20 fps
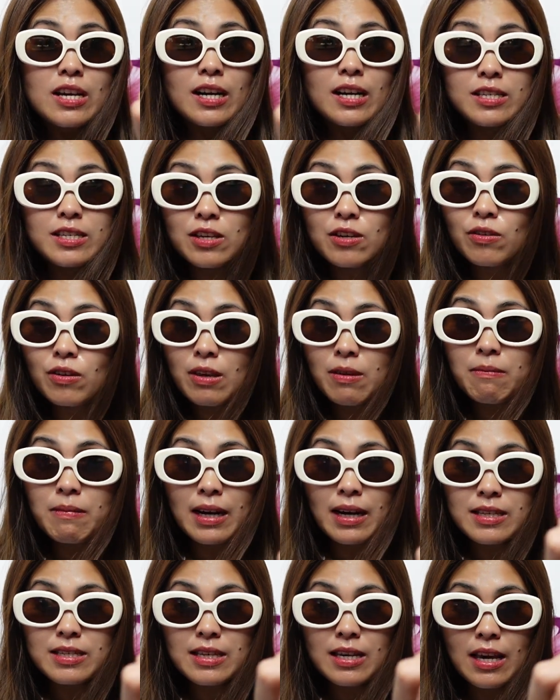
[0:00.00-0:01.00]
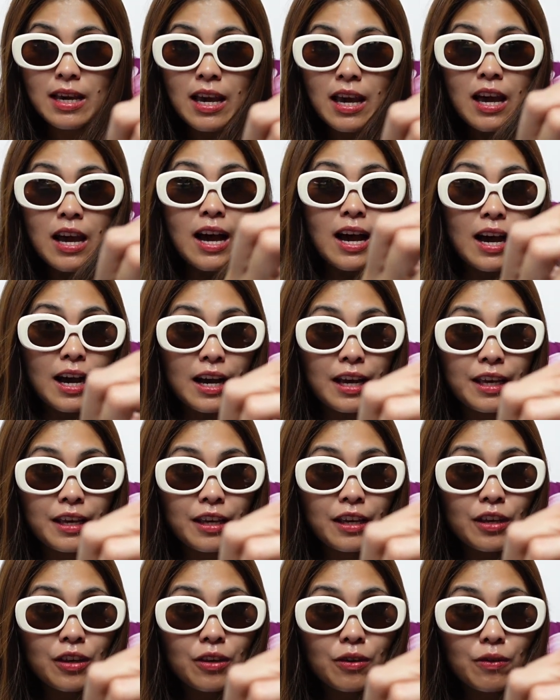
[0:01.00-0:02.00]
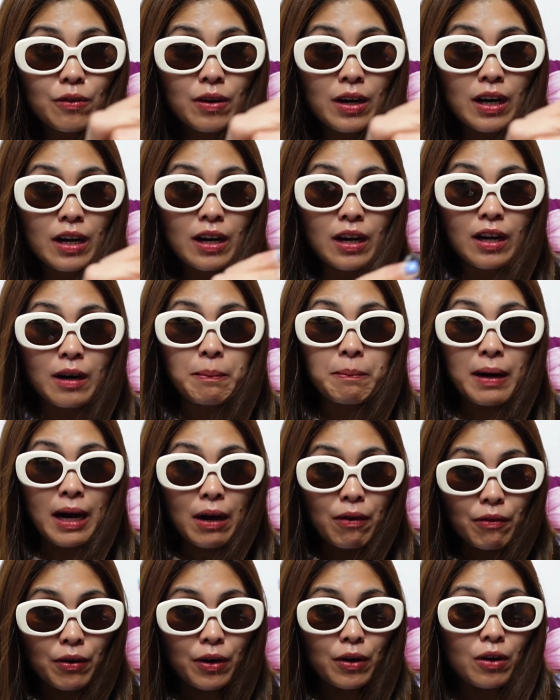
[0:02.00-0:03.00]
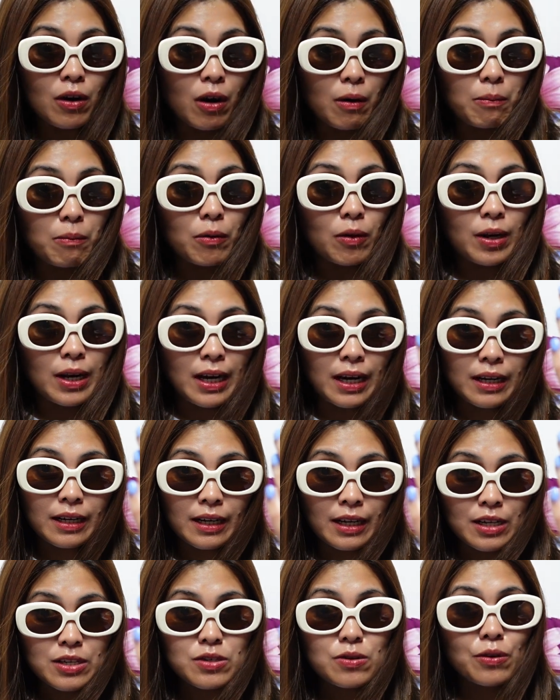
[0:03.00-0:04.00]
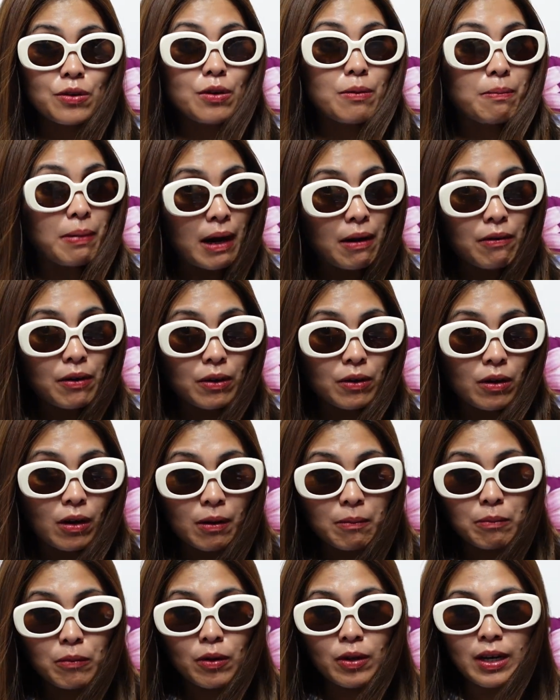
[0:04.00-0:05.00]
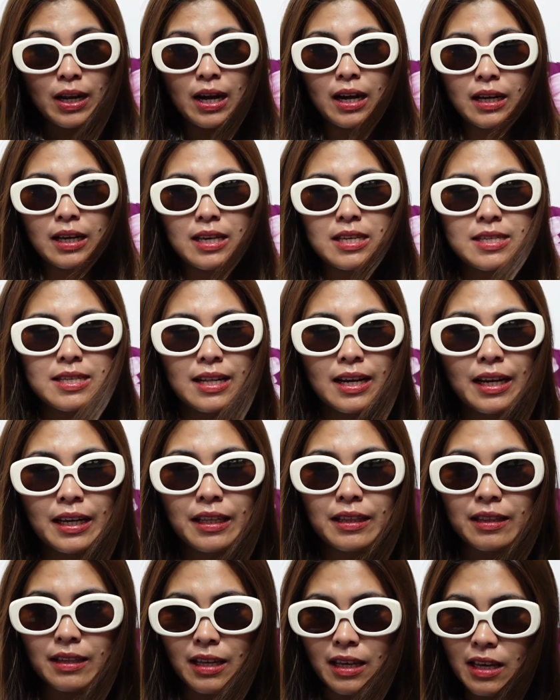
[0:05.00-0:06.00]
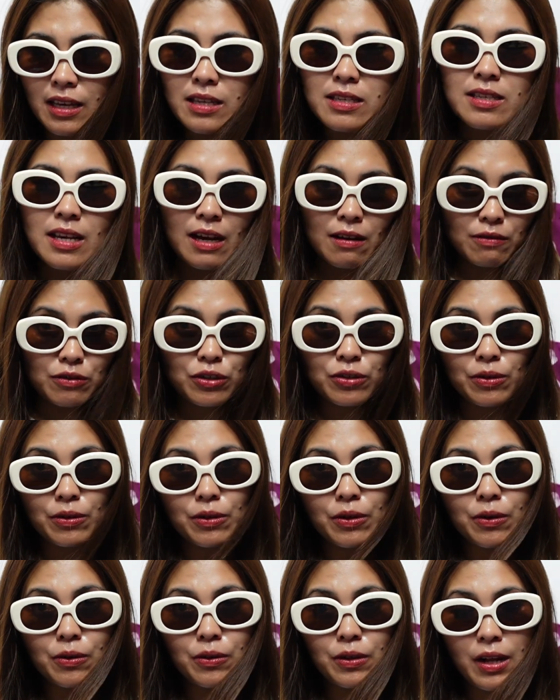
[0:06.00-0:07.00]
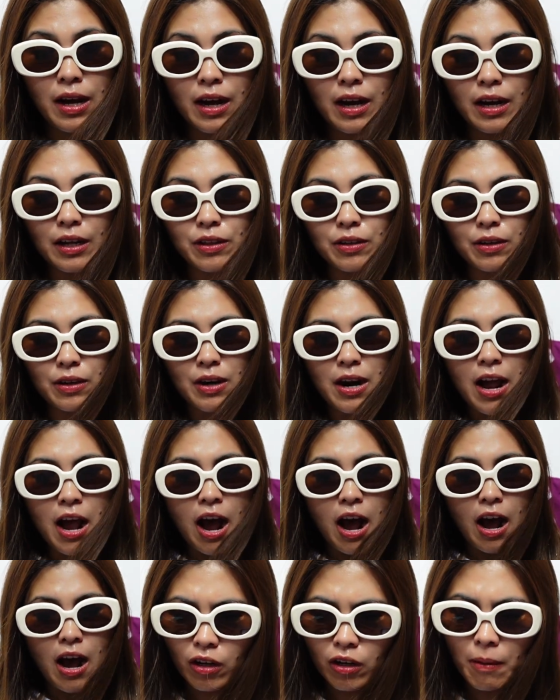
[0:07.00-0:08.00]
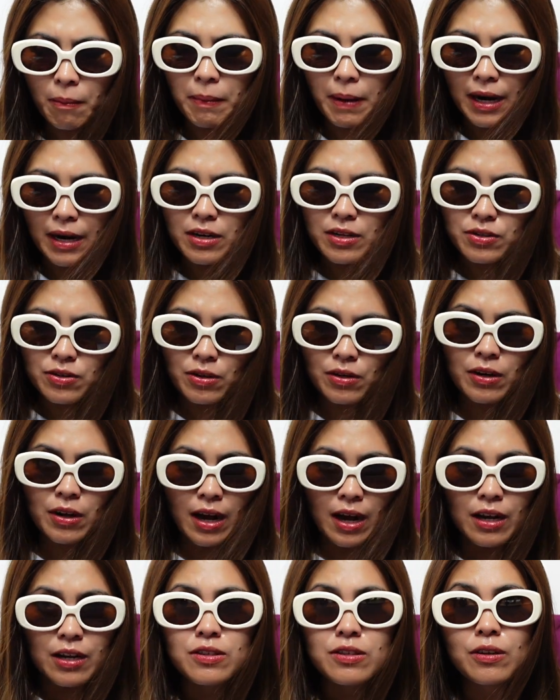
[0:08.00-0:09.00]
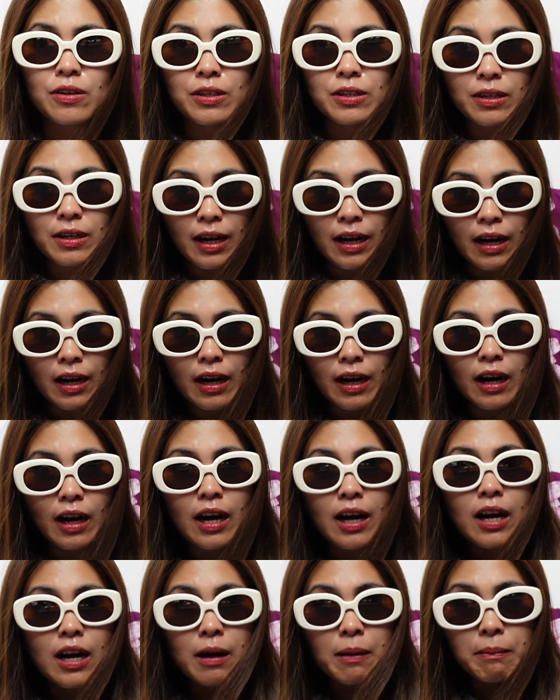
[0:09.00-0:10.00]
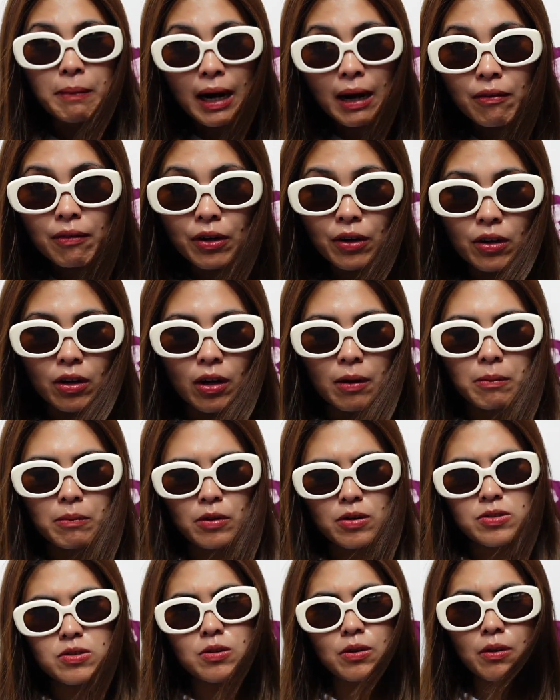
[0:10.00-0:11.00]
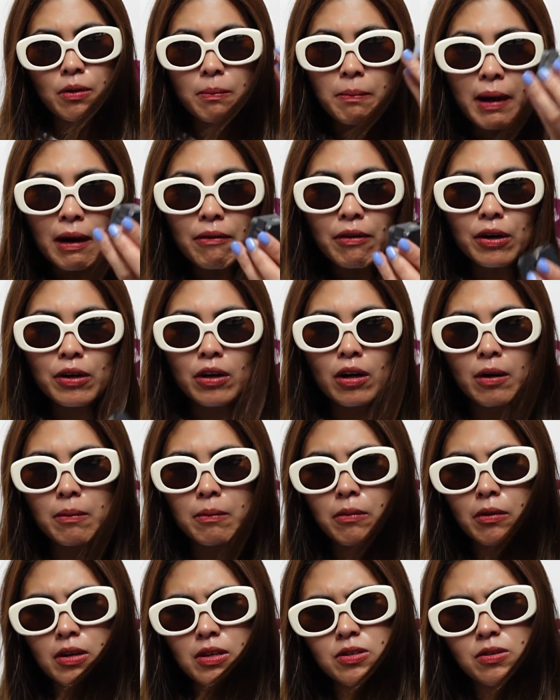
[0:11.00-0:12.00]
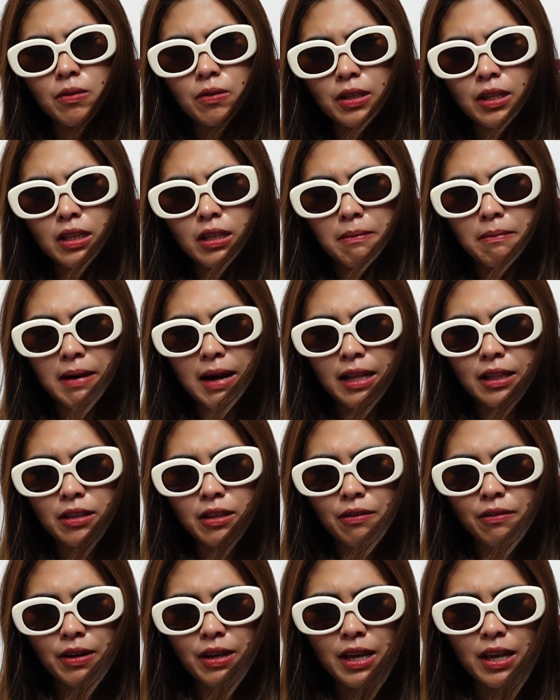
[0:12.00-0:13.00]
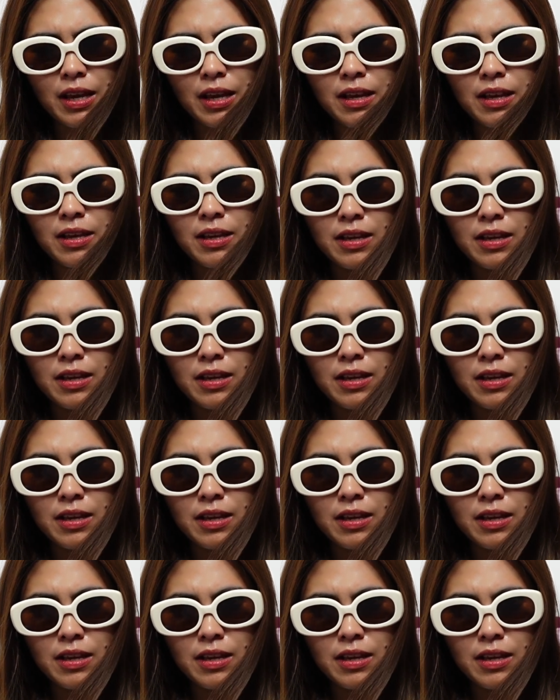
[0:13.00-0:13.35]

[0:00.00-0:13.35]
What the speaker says: Kasi yung iba kasi ay yung power combo lang guys. So yung power combo lang is like this. I will show you the other comparison ng other power combo. So yung power combo is only the battery.